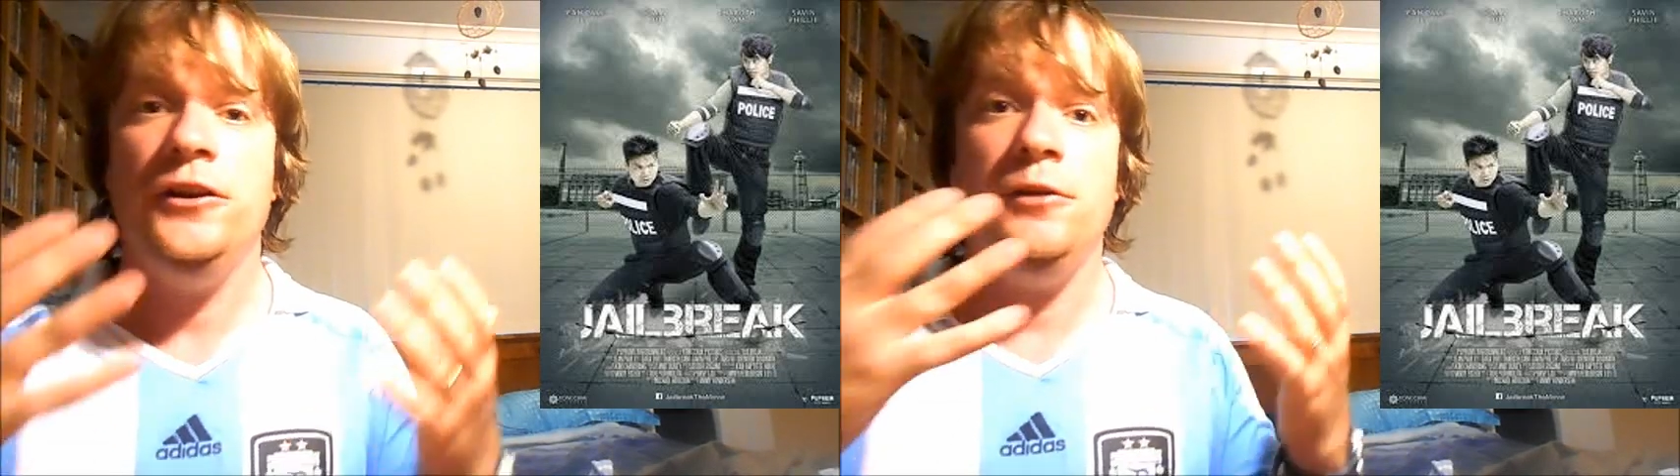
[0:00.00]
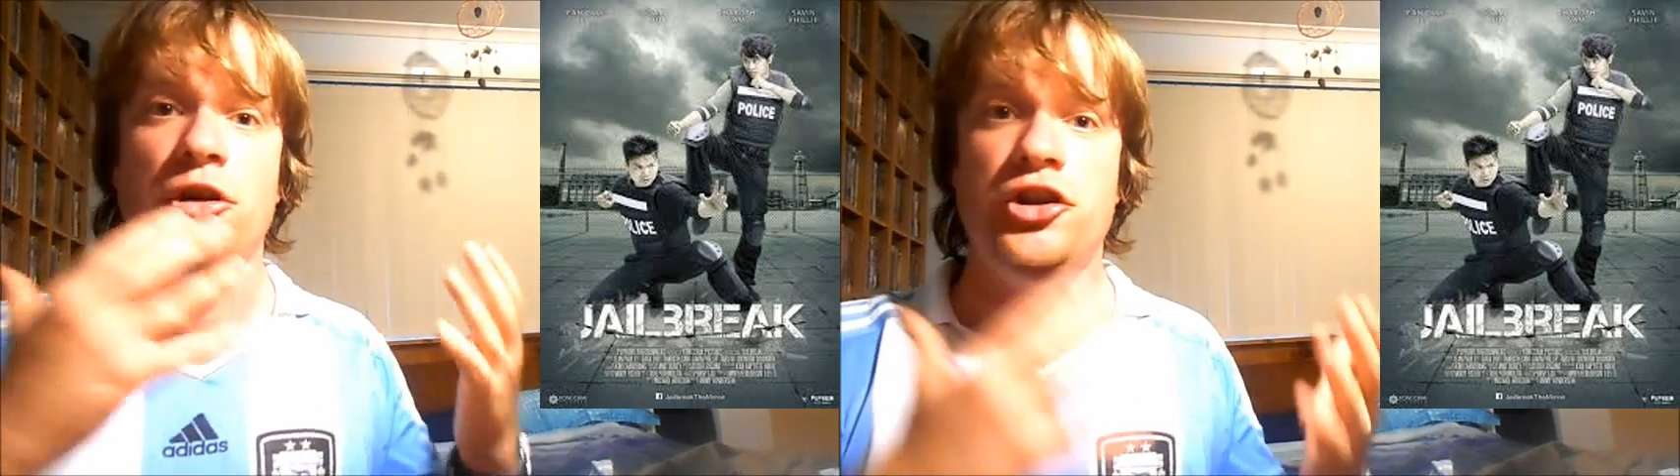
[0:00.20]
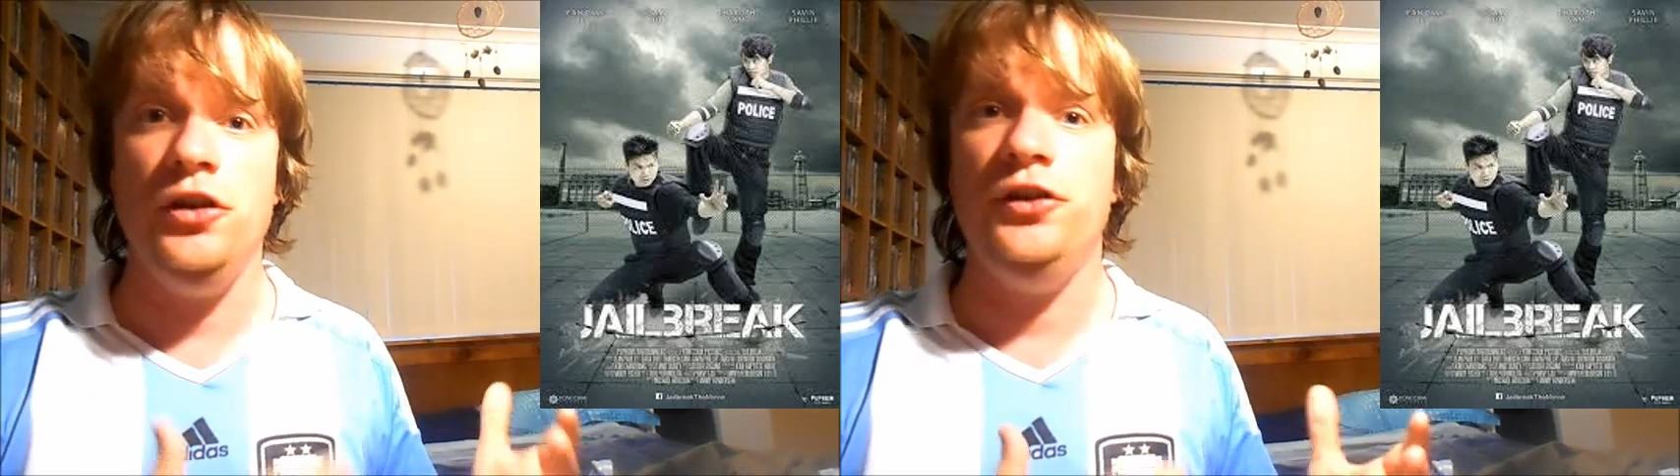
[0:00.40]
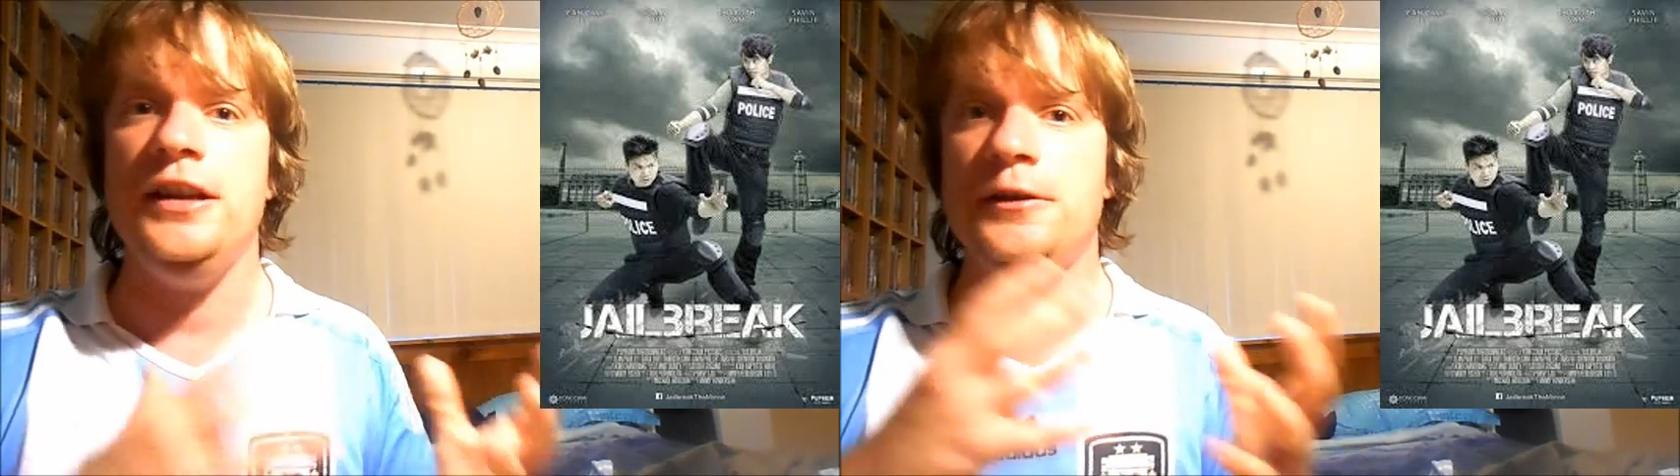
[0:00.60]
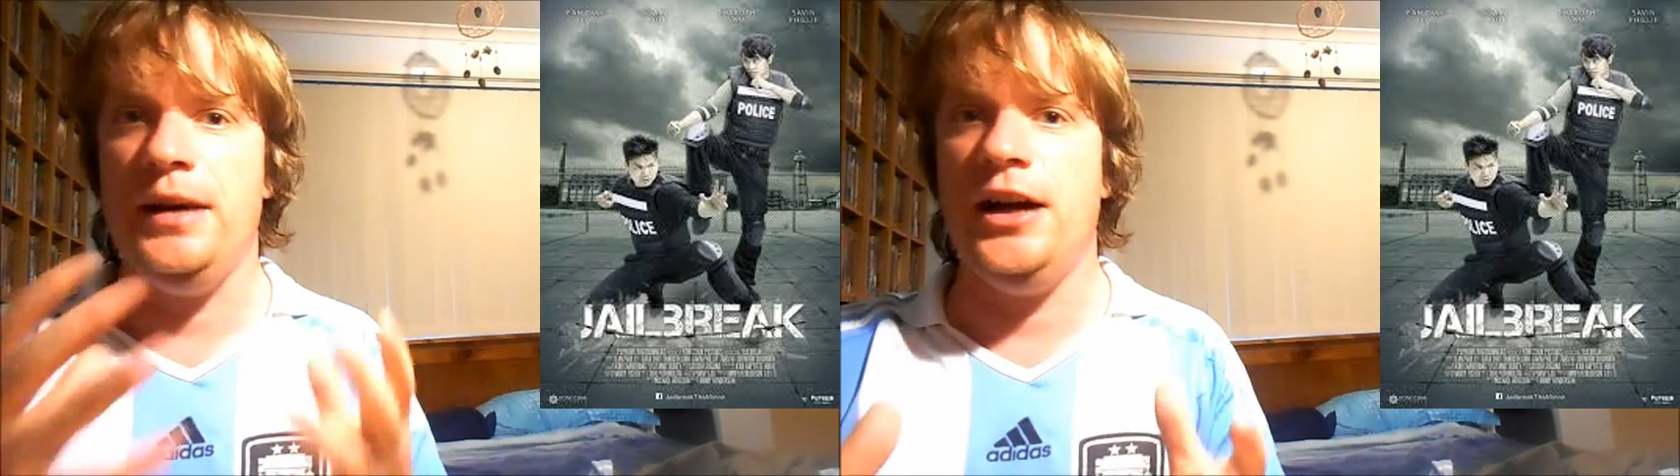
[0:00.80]
to produce
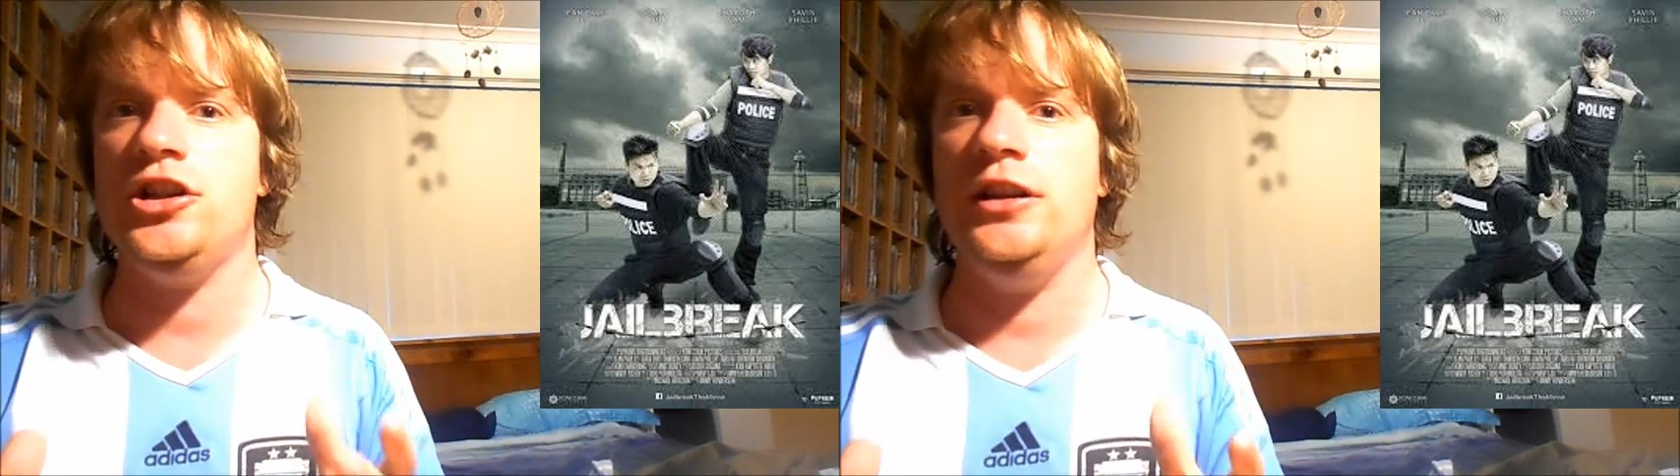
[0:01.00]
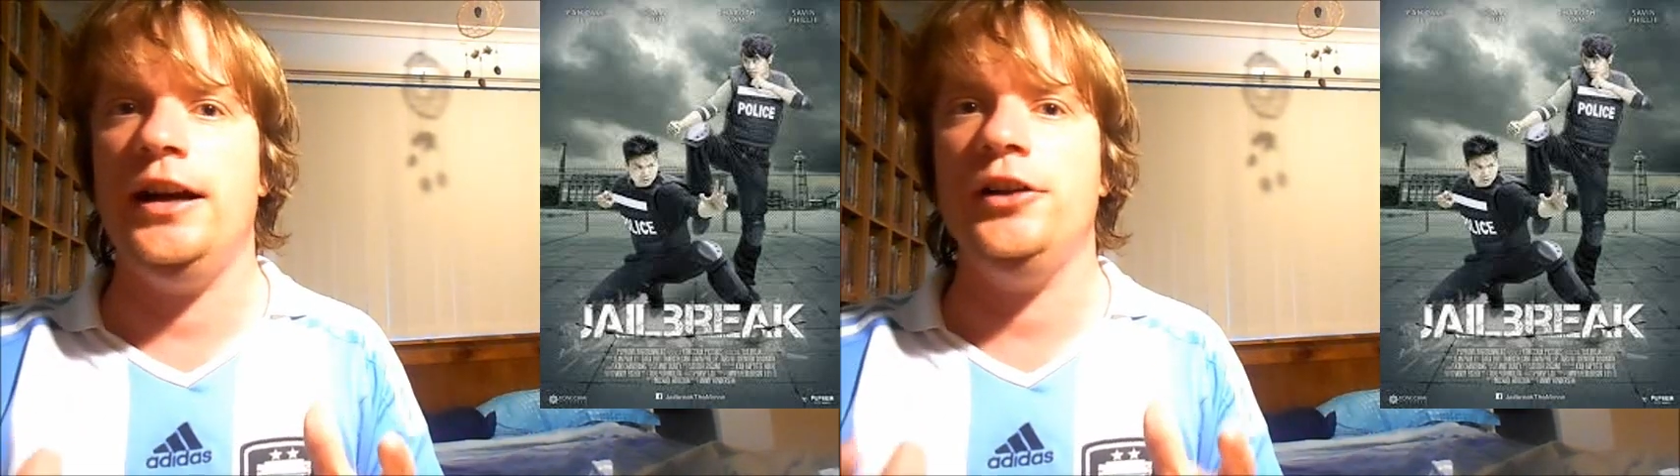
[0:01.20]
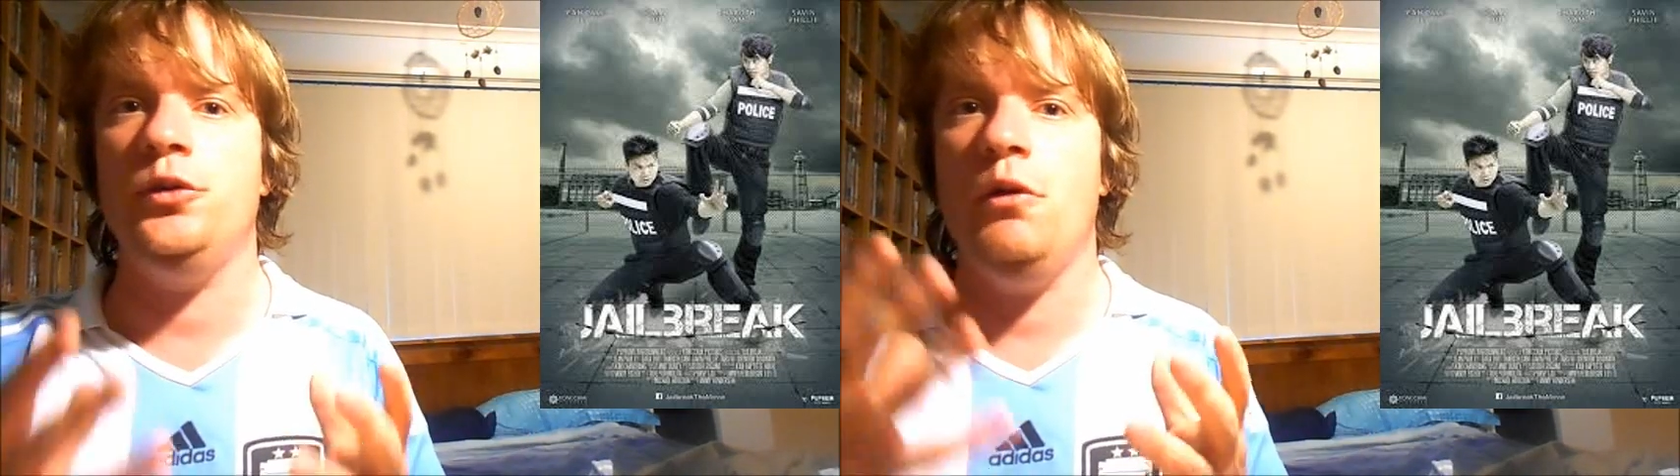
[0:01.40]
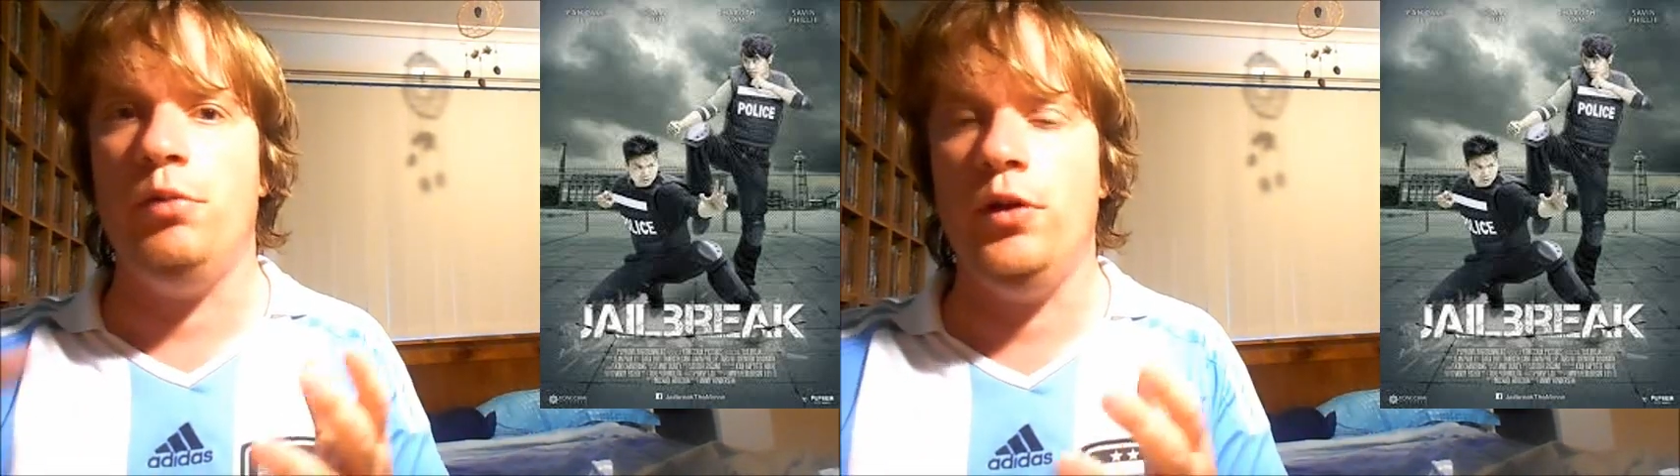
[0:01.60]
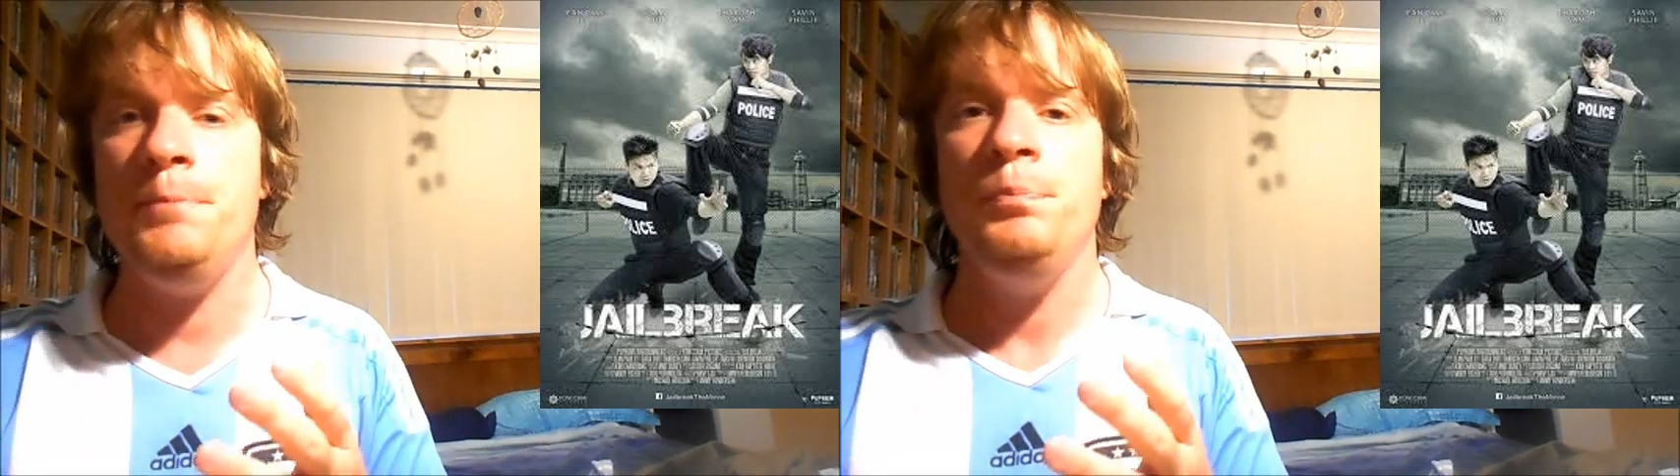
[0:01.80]
these martial arts to a
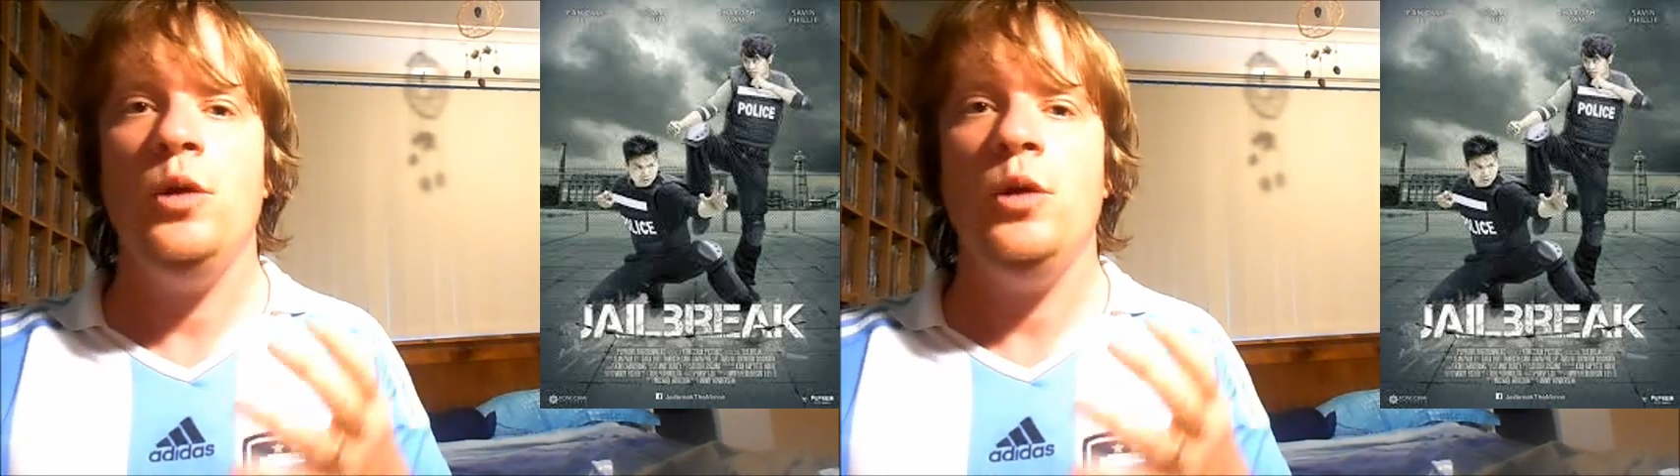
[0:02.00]
point